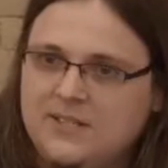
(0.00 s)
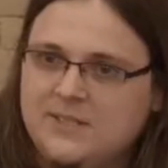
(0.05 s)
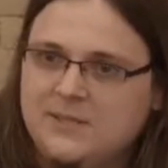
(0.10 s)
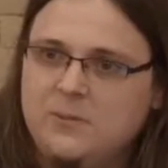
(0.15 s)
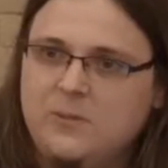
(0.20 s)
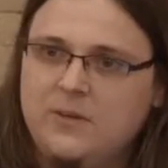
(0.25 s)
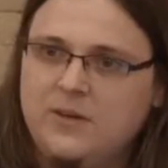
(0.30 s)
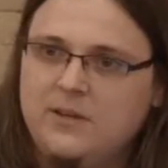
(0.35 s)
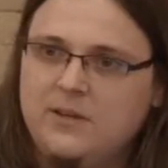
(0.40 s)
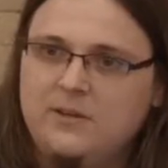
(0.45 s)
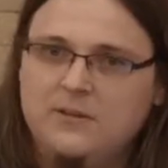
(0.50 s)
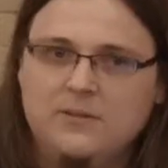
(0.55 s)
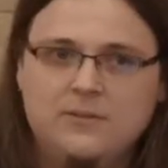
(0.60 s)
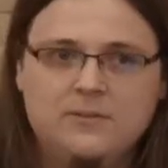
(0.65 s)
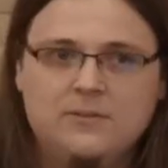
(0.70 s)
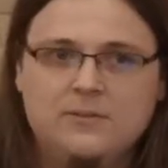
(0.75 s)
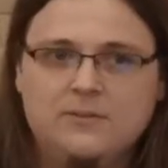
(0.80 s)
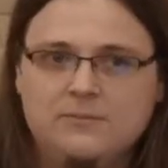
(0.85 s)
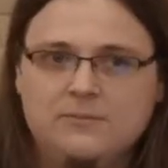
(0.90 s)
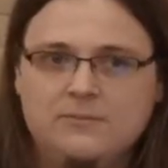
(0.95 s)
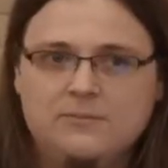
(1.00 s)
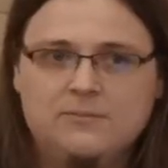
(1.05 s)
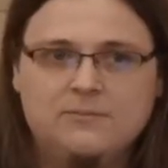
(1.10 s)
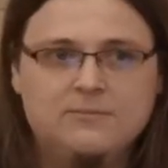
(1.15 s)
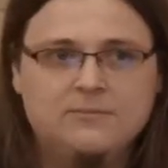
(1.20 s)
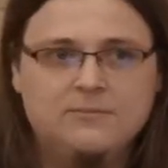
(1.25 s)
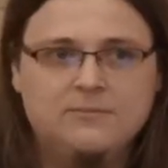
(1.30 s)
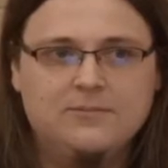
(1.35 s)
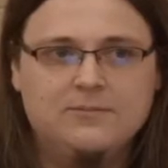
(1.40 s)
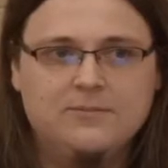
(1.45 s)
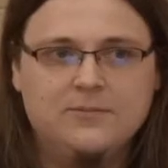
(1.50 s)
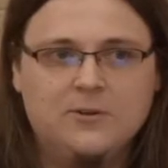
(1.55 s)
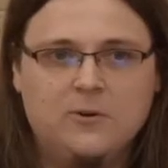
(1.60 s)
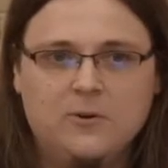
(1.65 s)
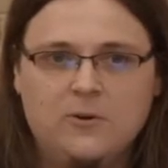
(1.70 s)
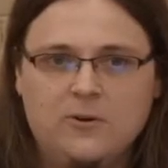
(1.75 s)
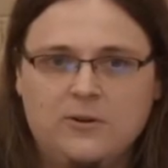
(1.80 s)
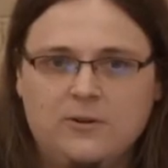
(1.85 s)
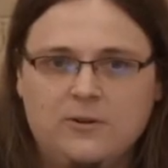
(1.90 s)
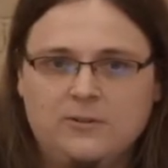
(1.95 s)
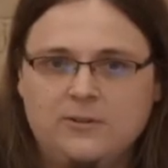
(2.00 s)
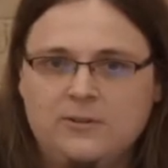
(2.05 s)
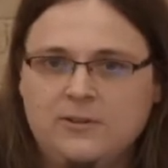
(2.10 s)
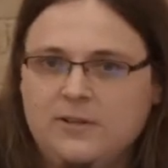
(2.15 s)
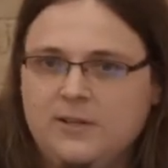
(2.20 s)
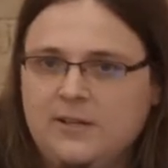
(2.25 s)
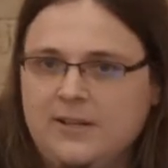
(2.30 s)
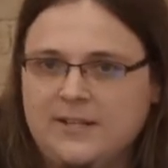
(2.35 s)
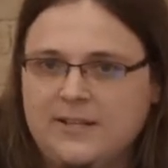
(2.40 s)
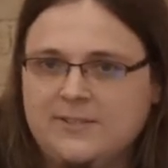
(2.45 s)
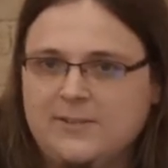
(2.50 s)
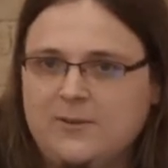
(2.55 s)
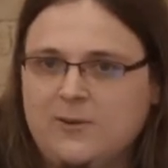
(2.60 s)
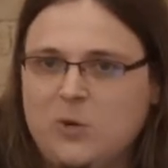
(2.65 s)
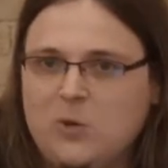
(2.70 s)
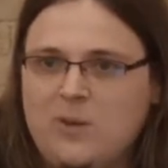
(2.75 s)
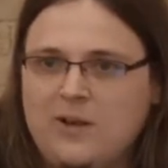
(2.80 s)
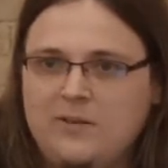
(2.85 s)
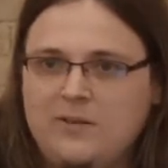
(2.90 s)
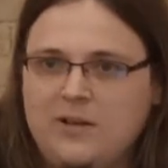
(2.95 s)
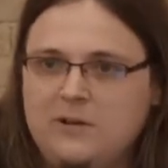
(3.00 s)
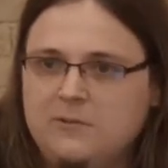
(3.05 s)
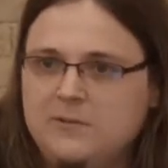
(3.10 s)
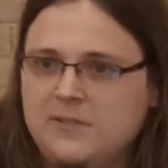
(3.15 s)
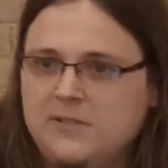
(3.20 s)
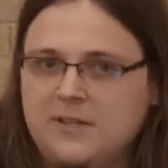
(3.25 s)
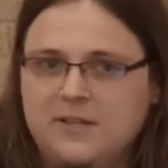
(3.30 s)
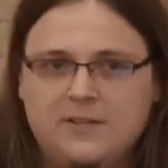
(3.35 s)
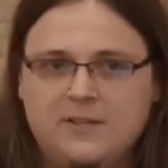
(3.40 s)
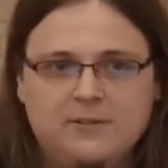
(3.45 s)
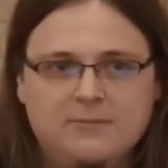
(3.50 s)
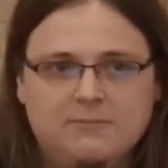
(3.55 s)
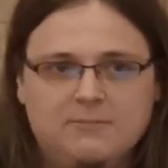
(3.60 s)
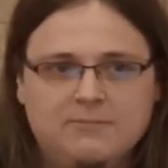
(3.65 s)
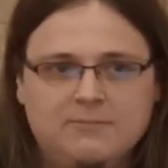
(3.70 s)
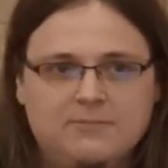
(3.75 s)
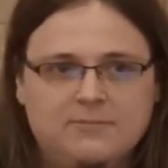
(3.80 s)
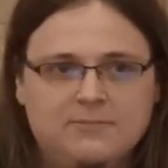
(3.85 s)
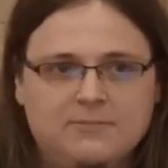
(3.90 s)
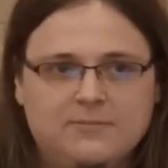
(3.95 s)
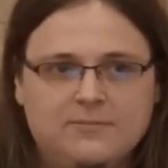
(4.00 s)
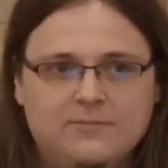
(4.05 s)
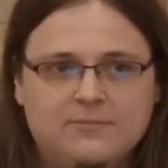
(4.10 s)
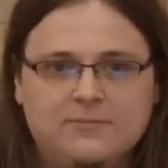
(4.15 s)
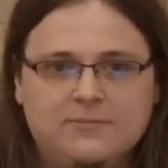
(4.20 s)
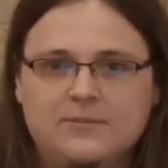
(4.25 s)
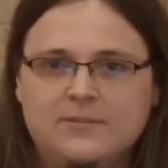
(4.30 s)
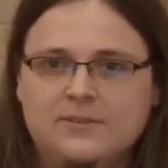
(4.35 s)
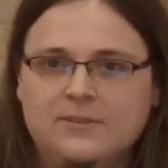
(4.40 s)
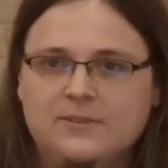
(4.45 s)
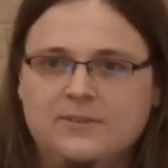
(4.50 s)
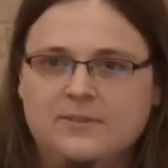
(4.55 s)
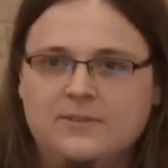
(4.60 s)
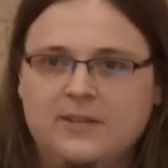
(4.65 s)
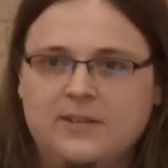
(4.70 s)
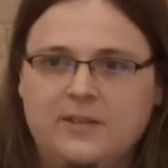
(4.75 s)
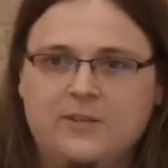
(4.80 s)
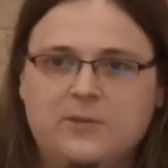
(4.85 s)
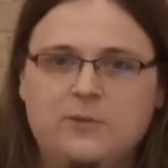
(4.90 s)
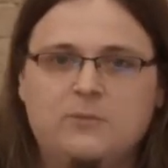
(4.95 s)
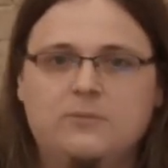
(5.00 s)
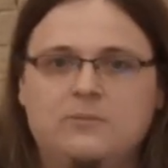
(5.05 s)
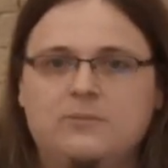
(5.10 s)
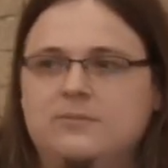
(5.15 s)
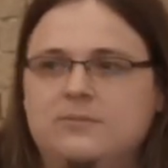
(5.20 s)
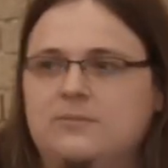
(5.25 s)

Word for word: ask away or let's talk about it outside. Thank you.